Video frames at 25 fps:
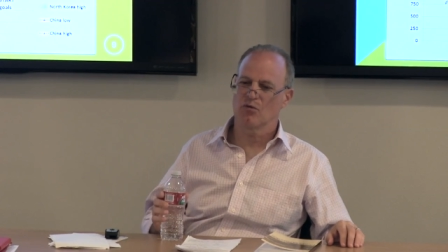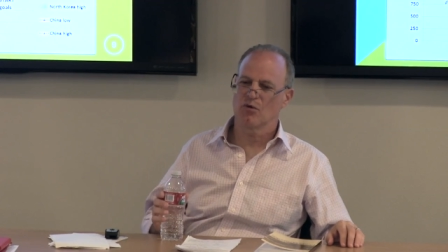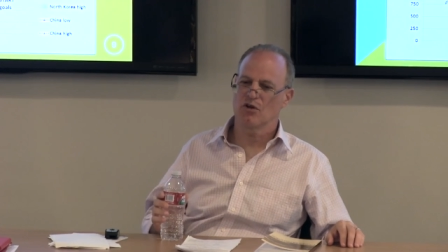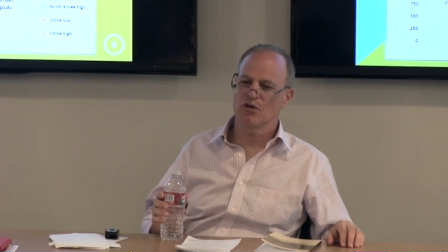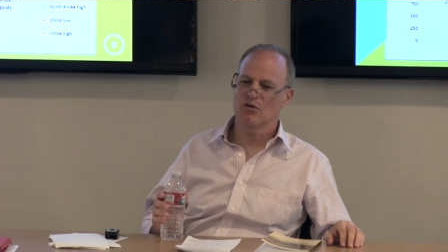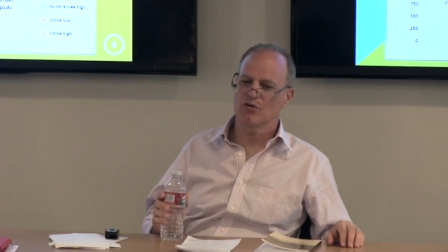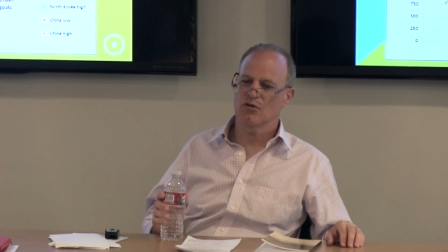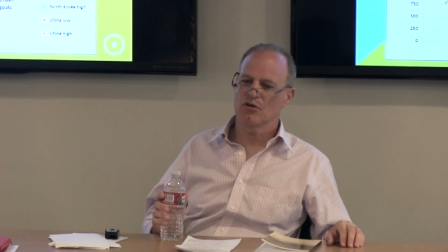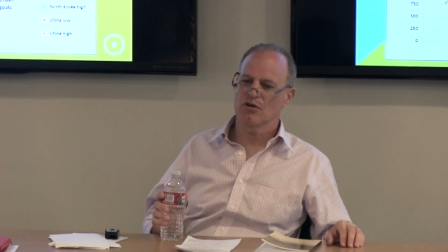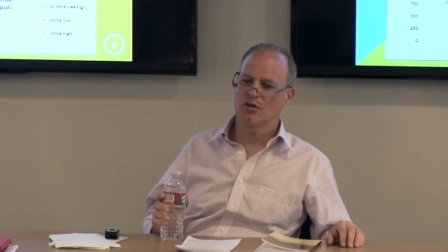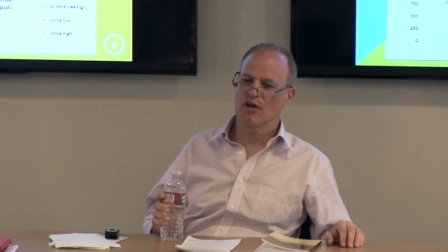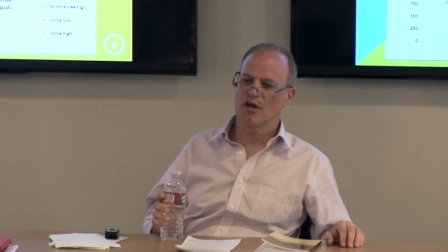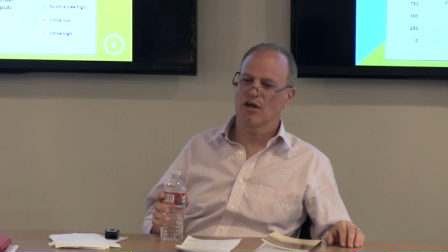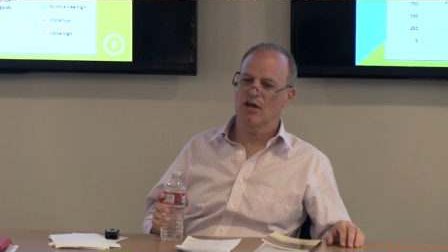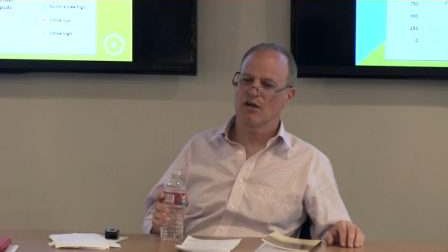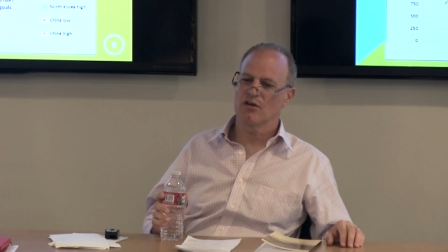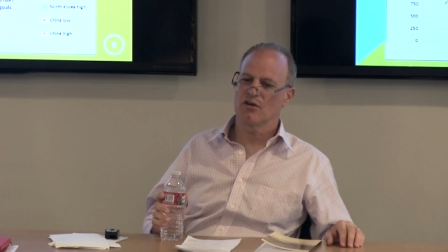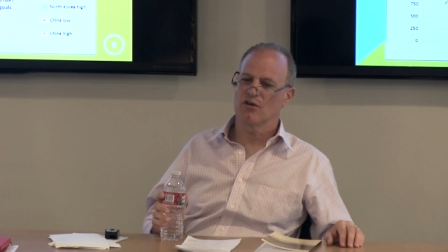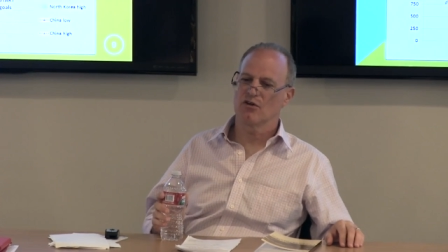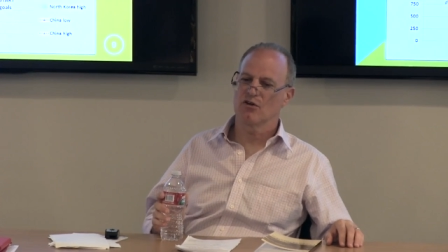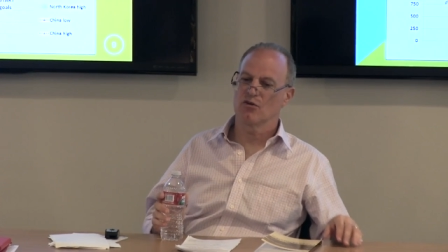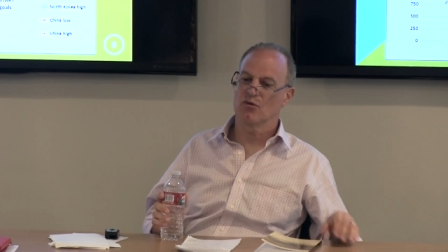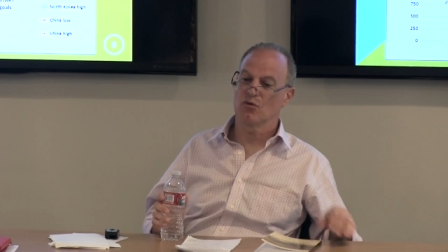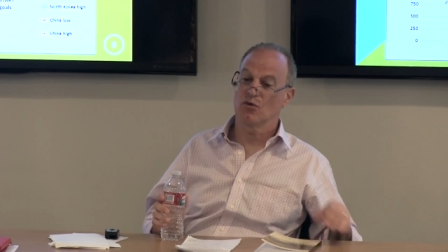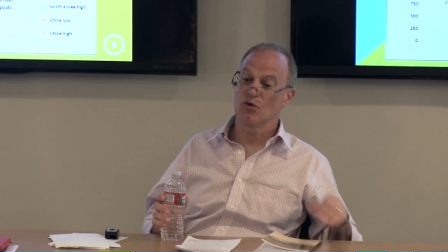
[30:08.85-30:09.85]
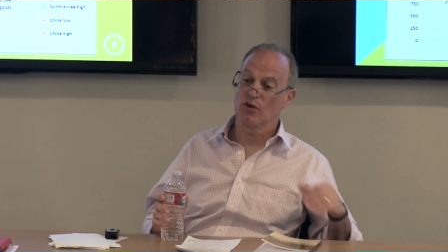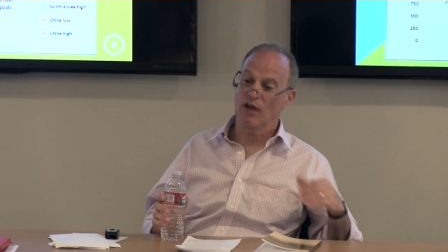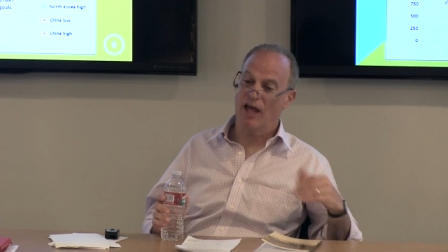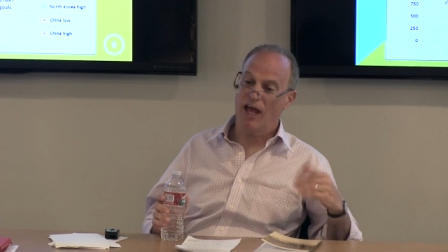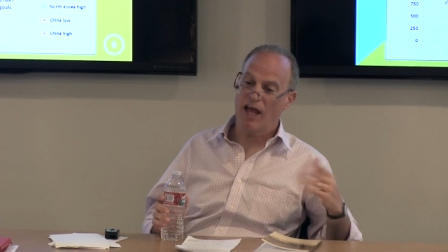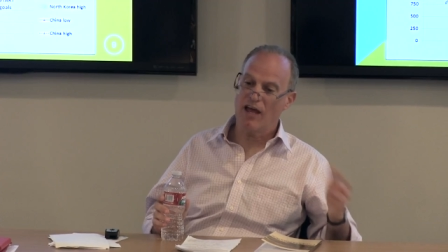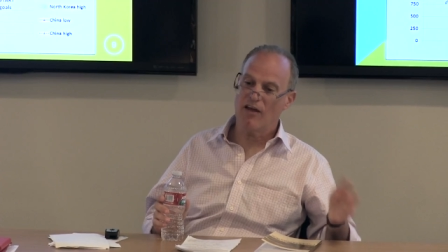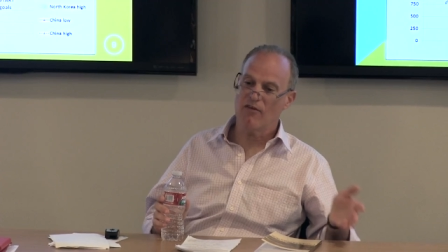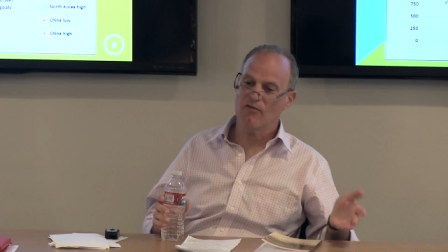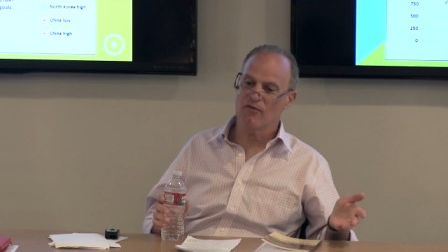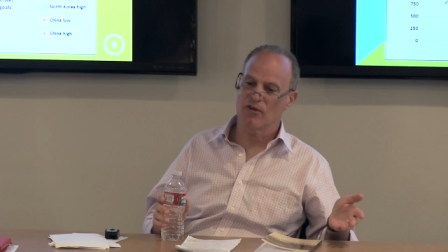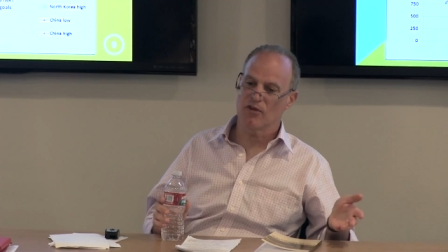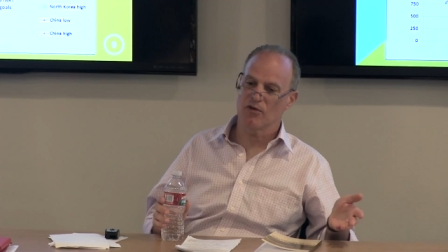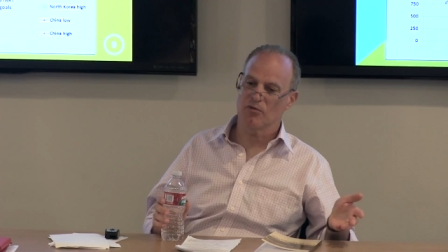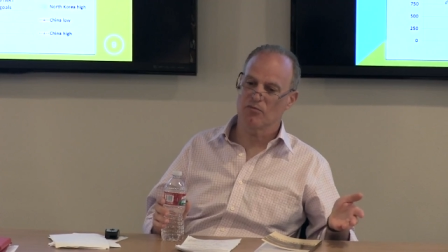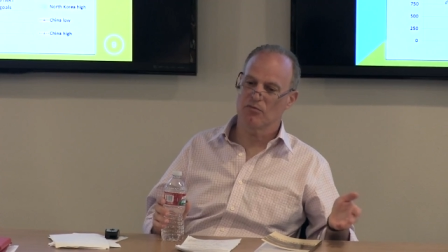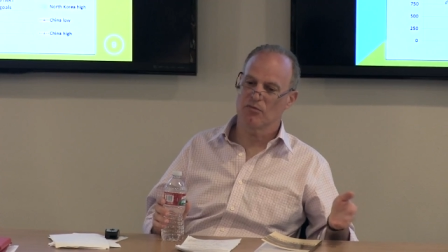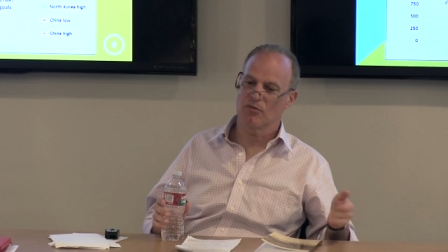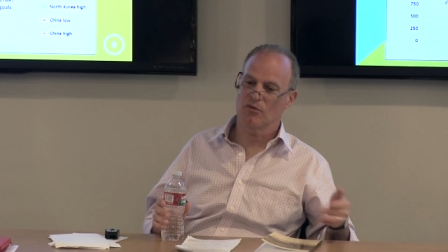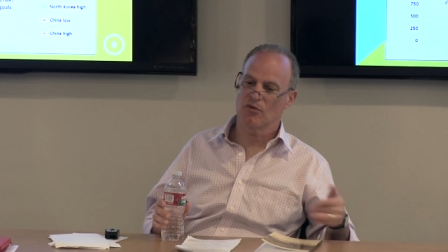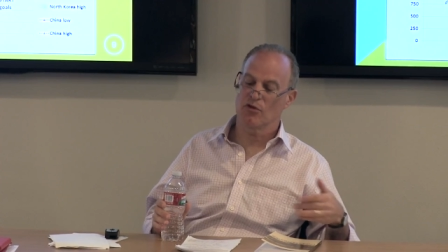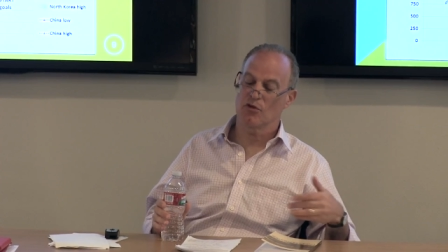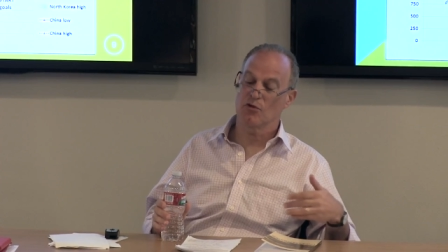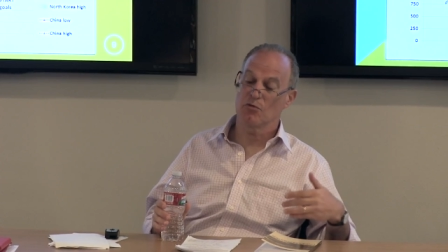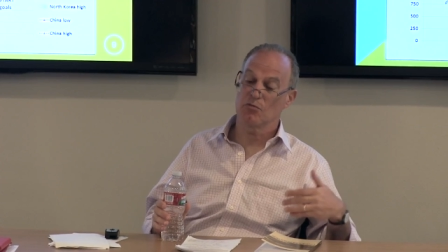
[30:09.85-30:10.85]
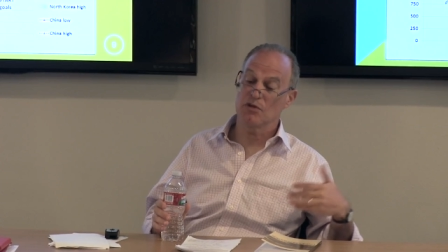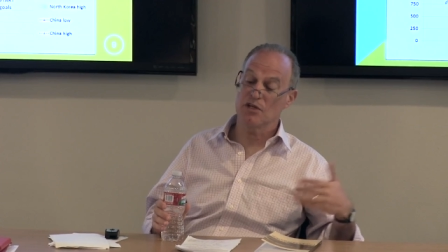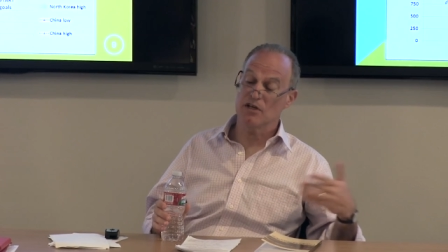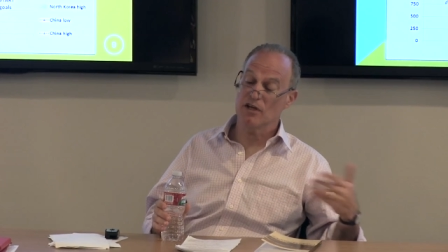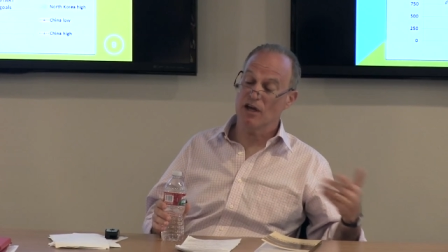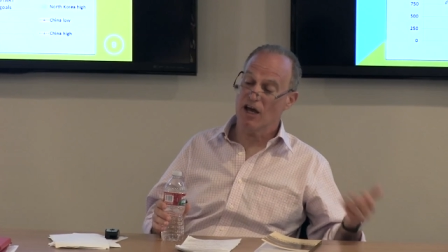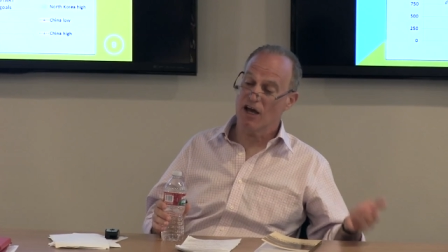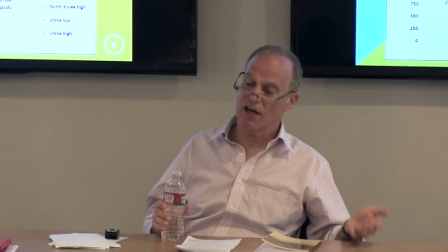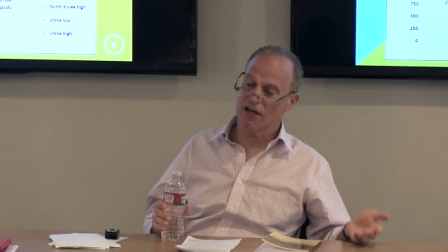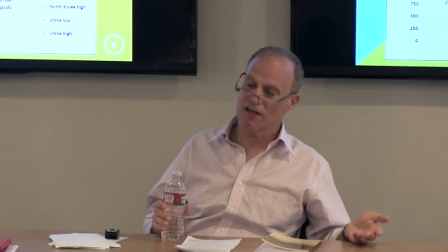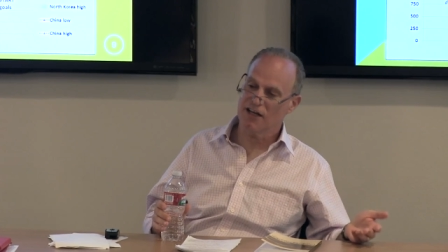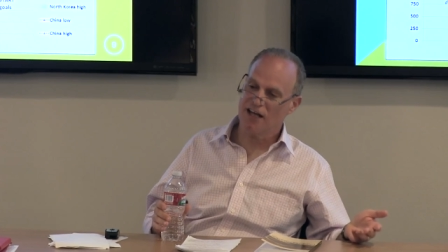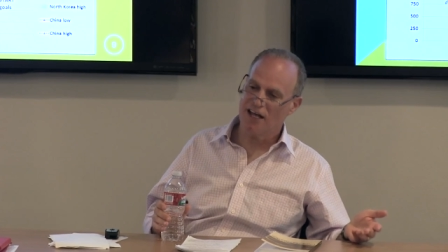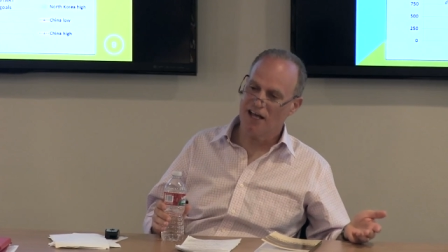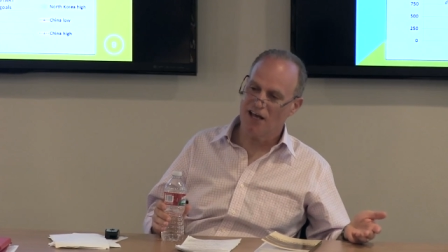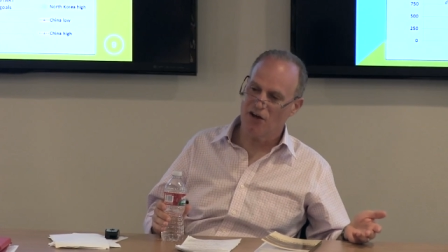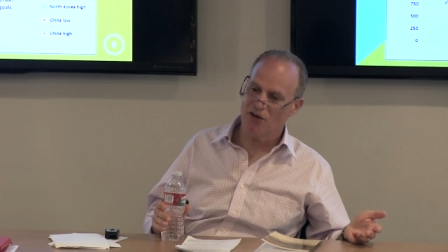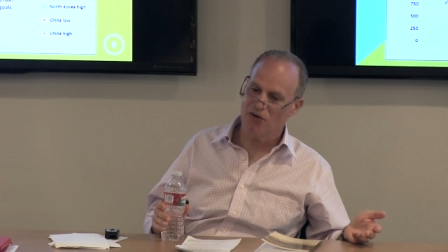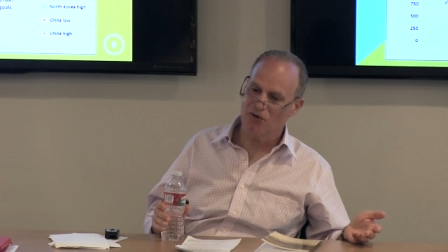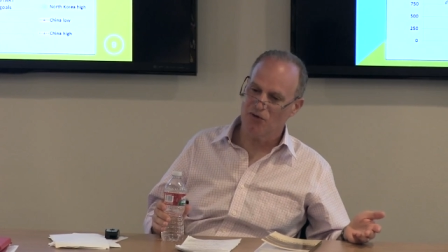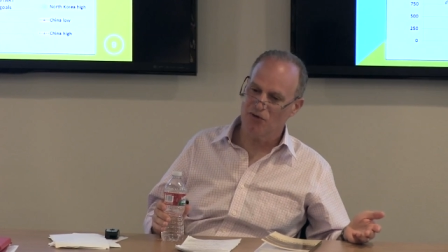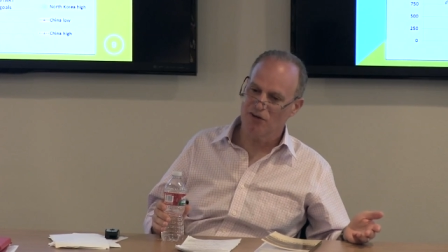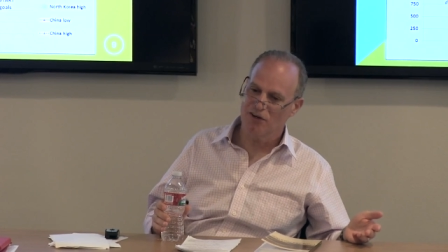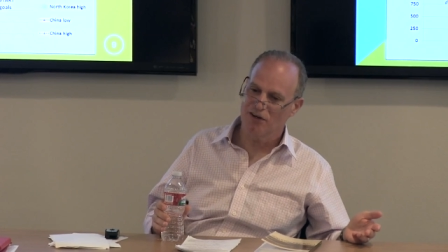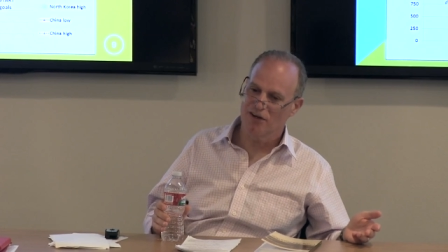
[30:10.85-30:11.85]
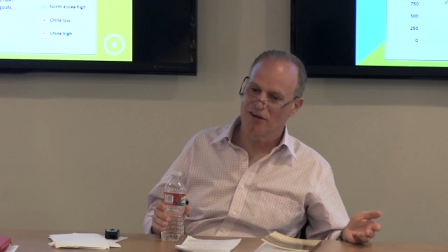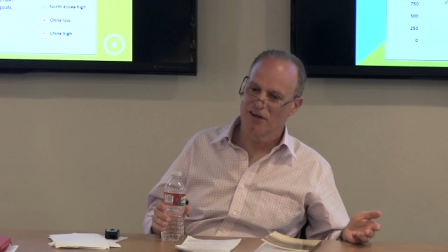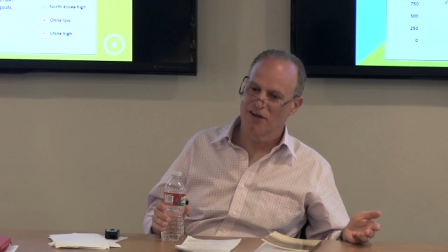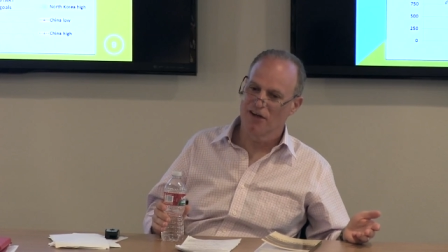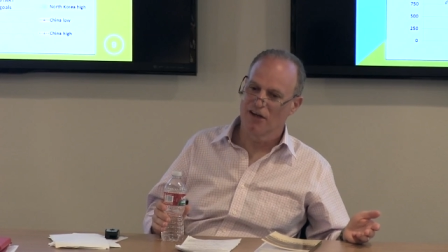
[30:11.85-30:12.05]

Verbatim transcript: whether or not you have them or they'll be knocked out.